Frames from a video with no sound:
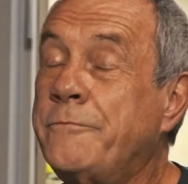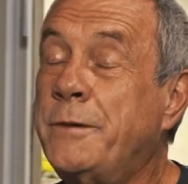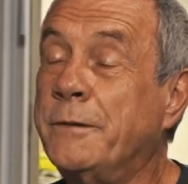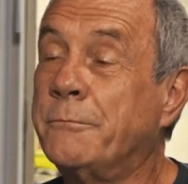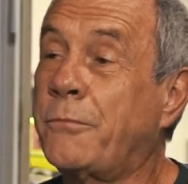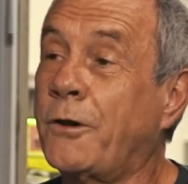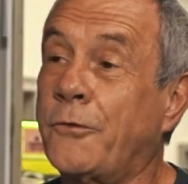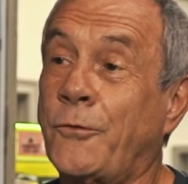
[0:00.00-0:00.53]

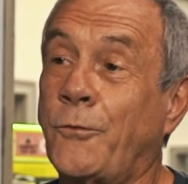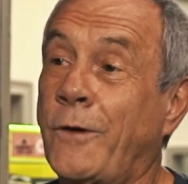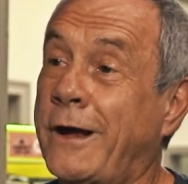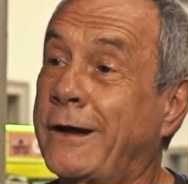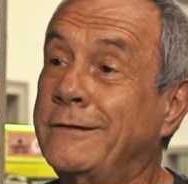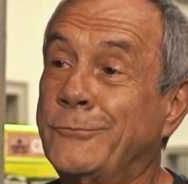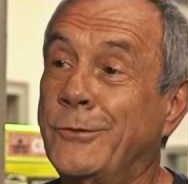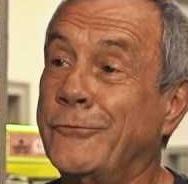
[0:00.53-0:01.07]
been blown
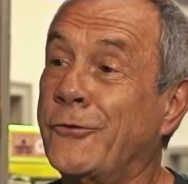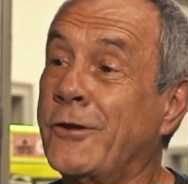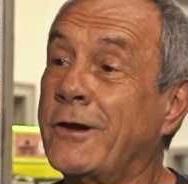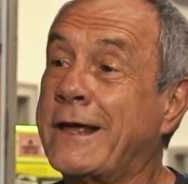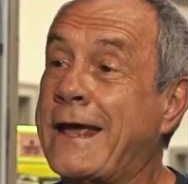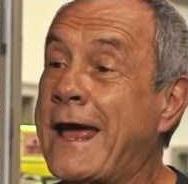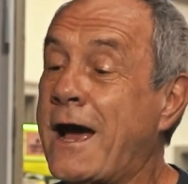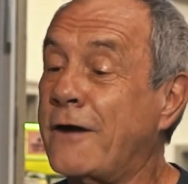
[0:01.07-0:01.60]
away. We
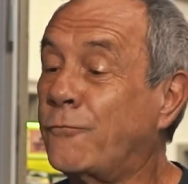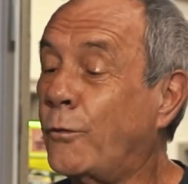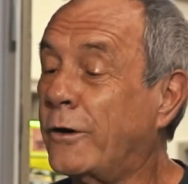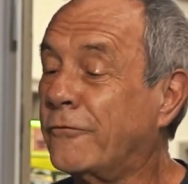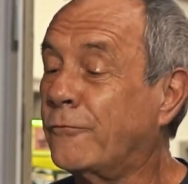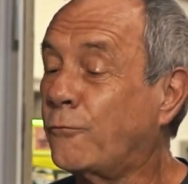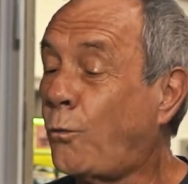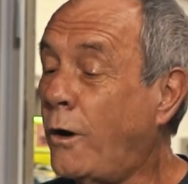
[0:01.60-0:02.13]
really have.
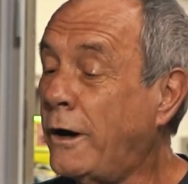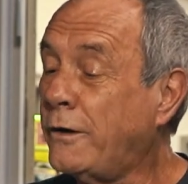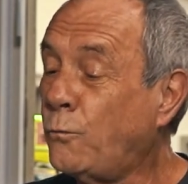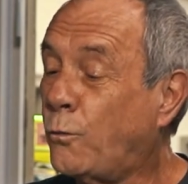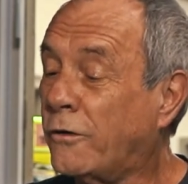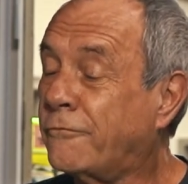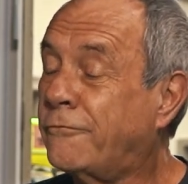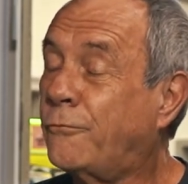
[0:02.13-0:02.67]

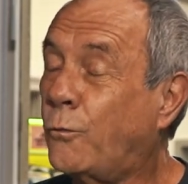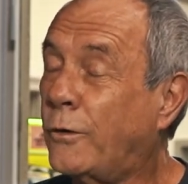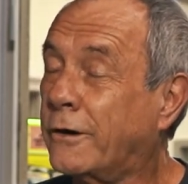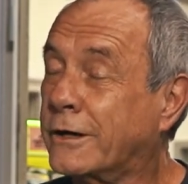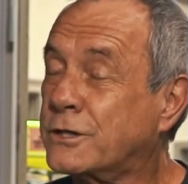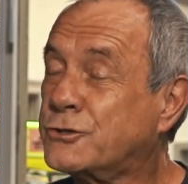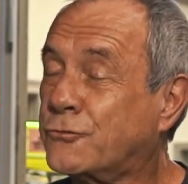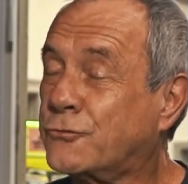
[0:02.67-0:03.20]
We're
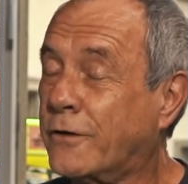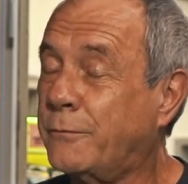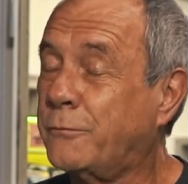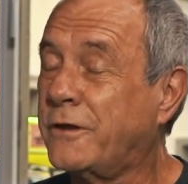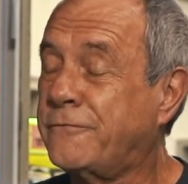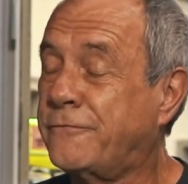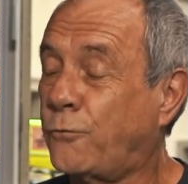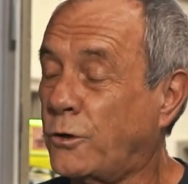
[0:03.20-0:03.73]

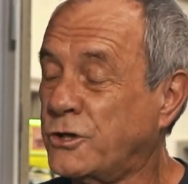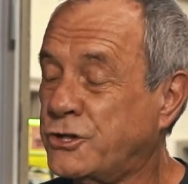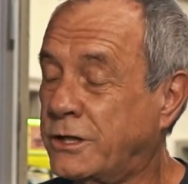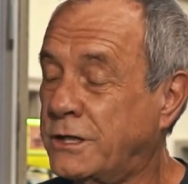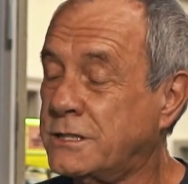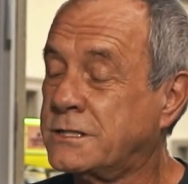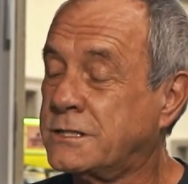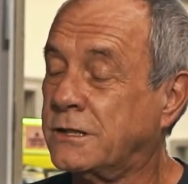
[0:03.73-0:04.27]
extremely
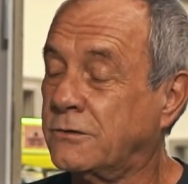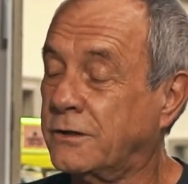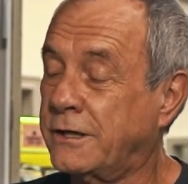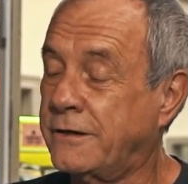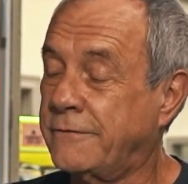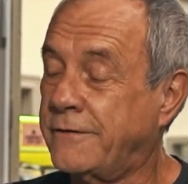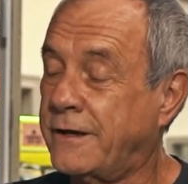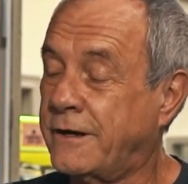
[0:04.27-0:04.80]
fortunate to
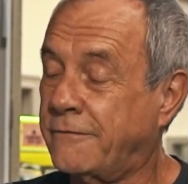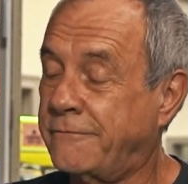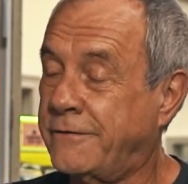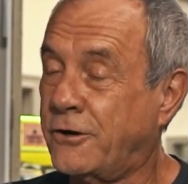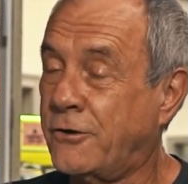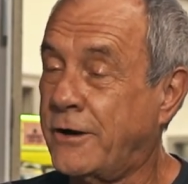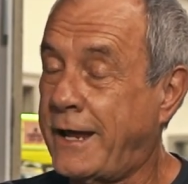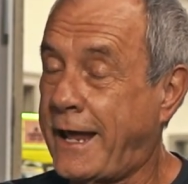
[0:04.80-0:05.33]
live in a
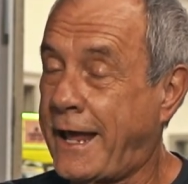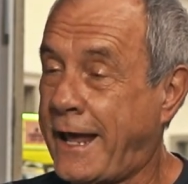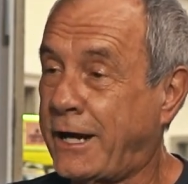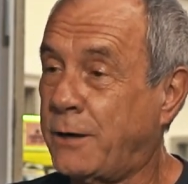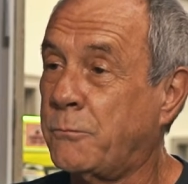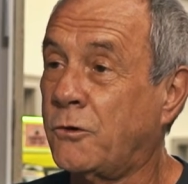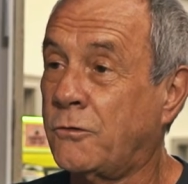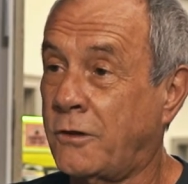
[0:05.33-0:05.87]
very
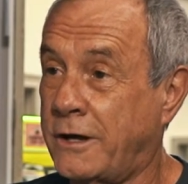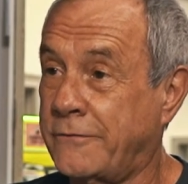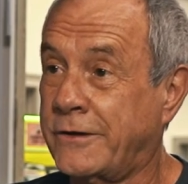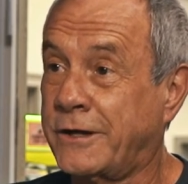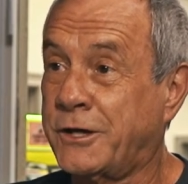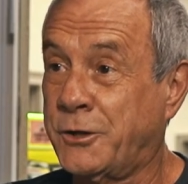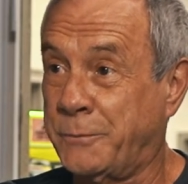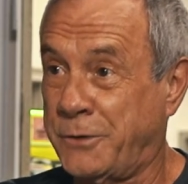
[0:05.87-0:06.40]

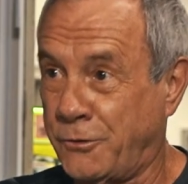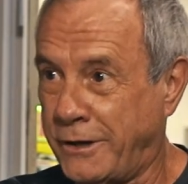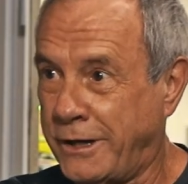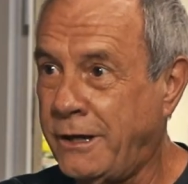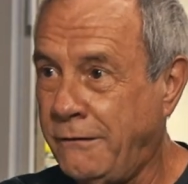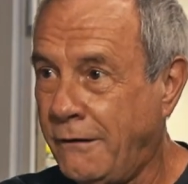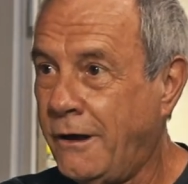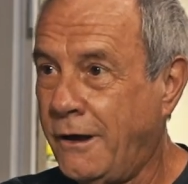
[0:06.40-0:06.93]
animal-loving
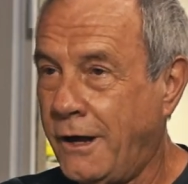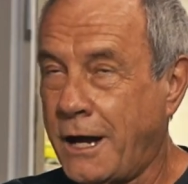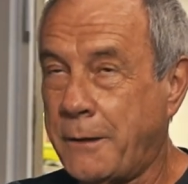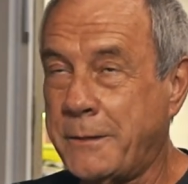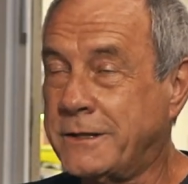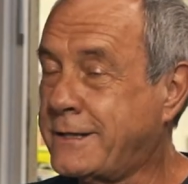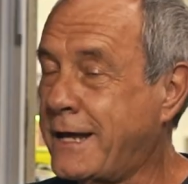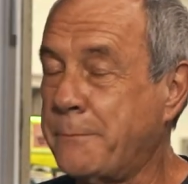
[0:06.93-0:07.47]
community.
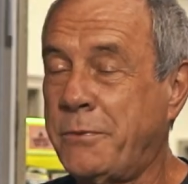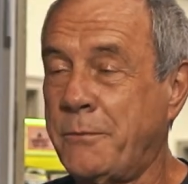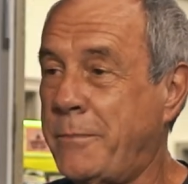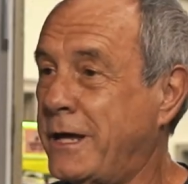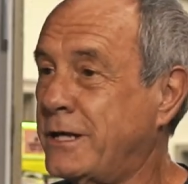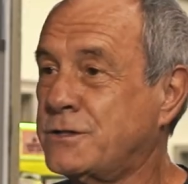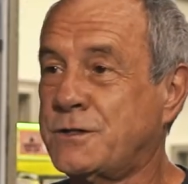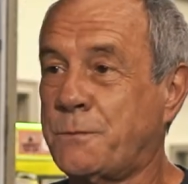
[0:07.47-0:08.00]
And the Tampa
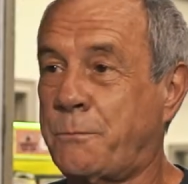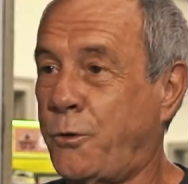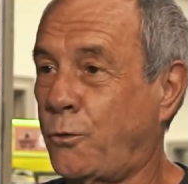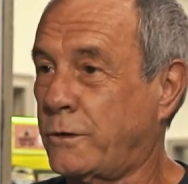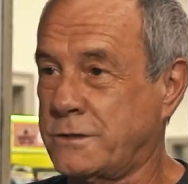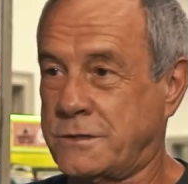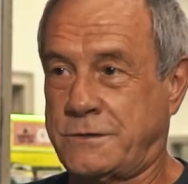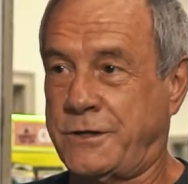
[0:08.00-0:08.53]
Bay
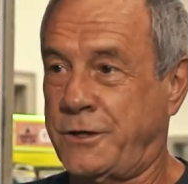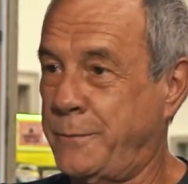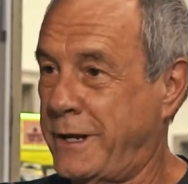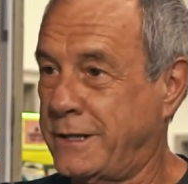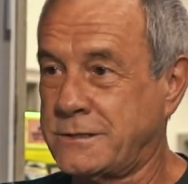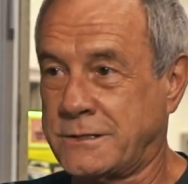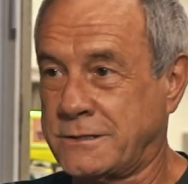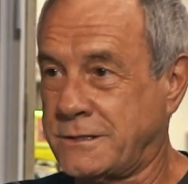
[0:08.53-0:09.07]
supports the
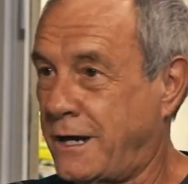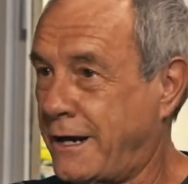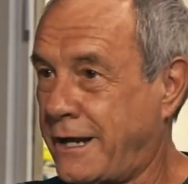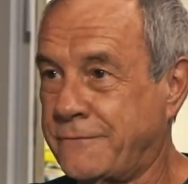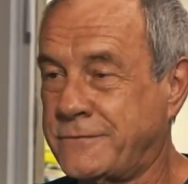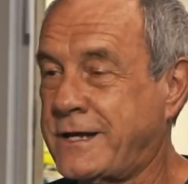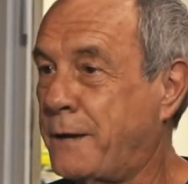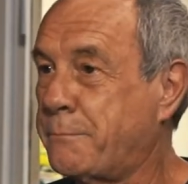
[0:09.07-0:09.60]
Humane Society
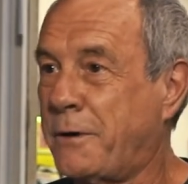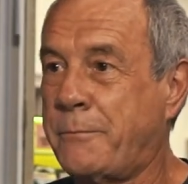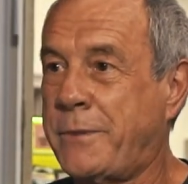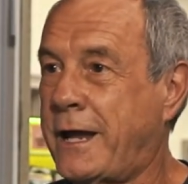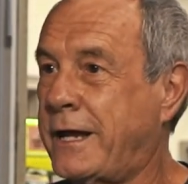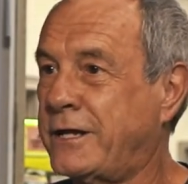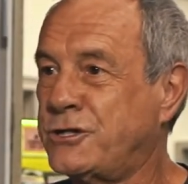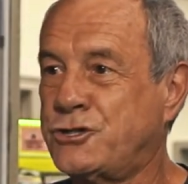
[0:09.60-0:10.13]
of Tampa
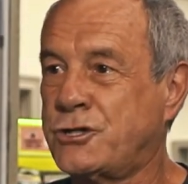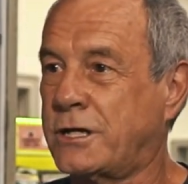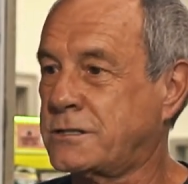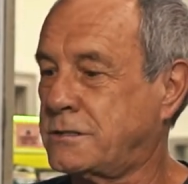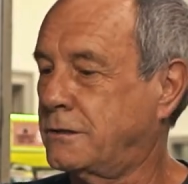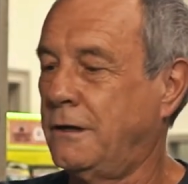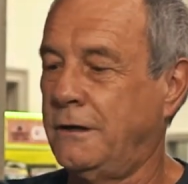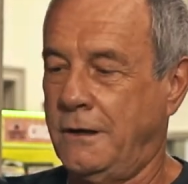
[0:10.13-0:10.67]
Bay.
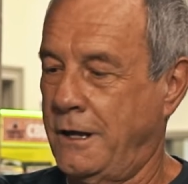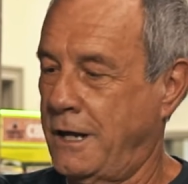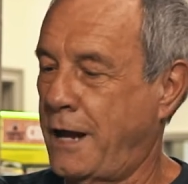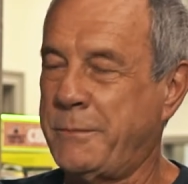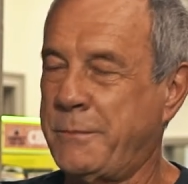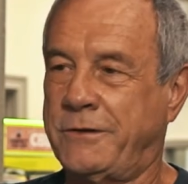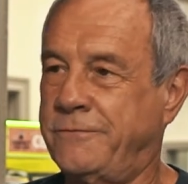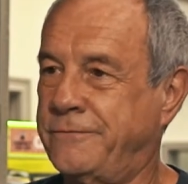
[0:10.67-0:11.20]

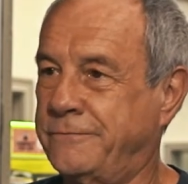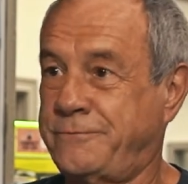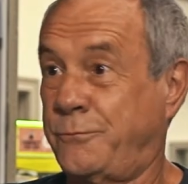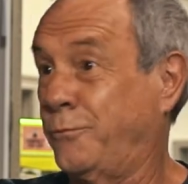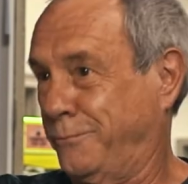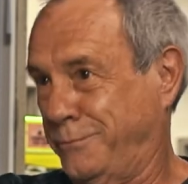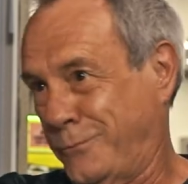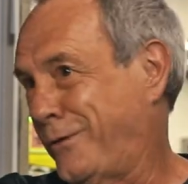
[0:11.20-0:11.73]

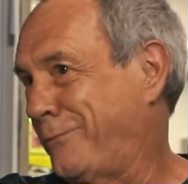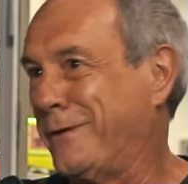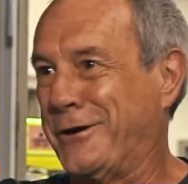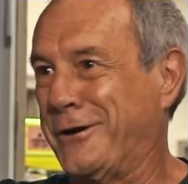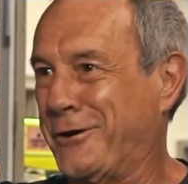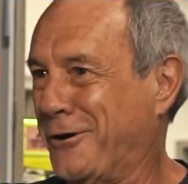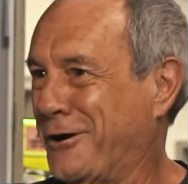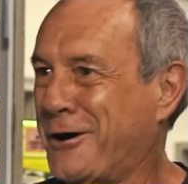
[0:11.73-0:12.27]
We've been
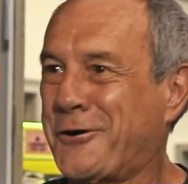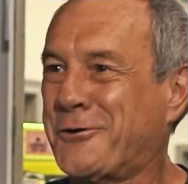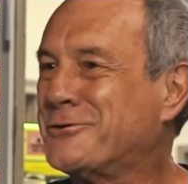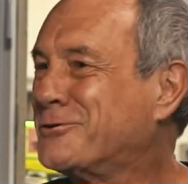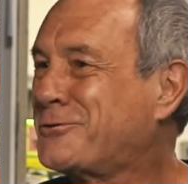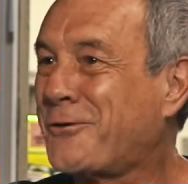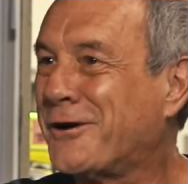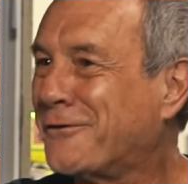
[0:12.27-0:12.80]
here
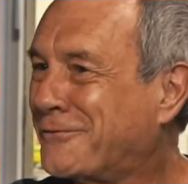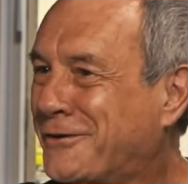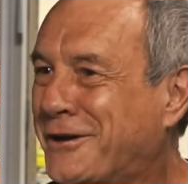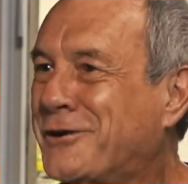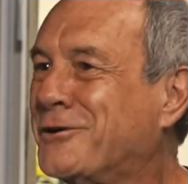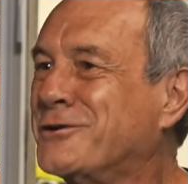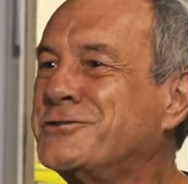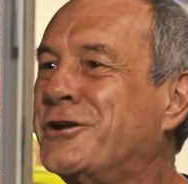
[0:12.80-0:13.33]
112
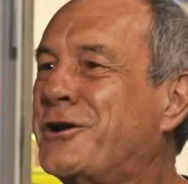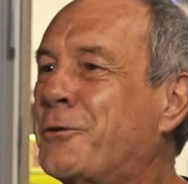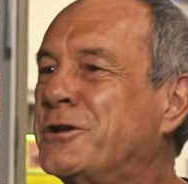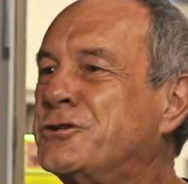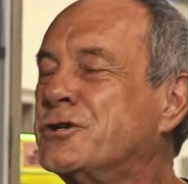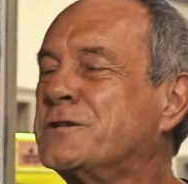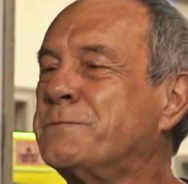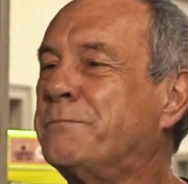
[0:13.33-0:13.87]
years.
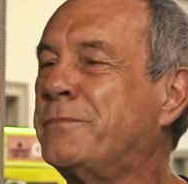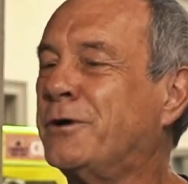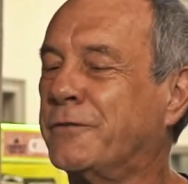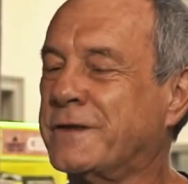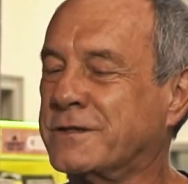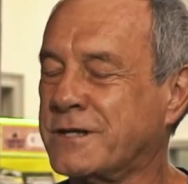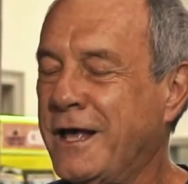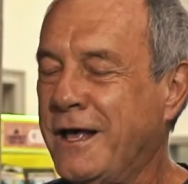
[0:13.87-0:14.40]
Just built
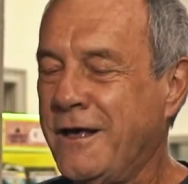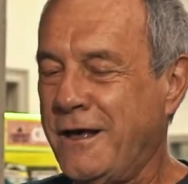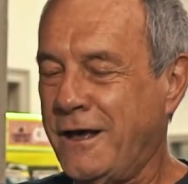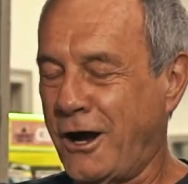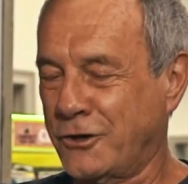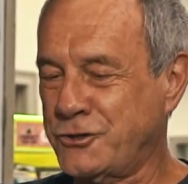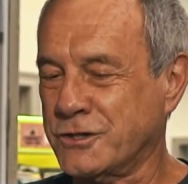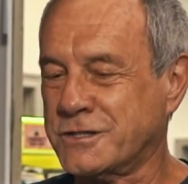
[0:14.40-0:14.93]
this,
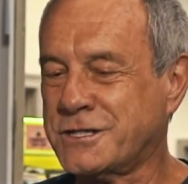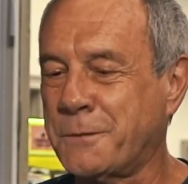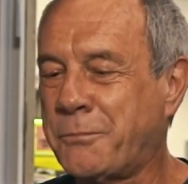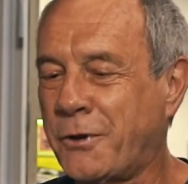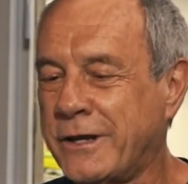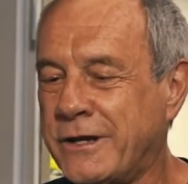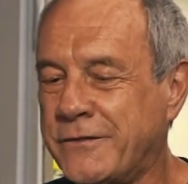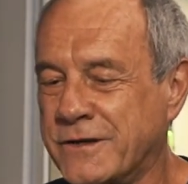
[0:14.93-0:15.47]
just
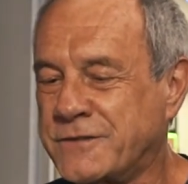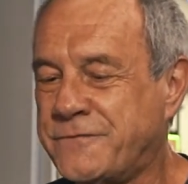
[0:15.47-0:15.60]
completed this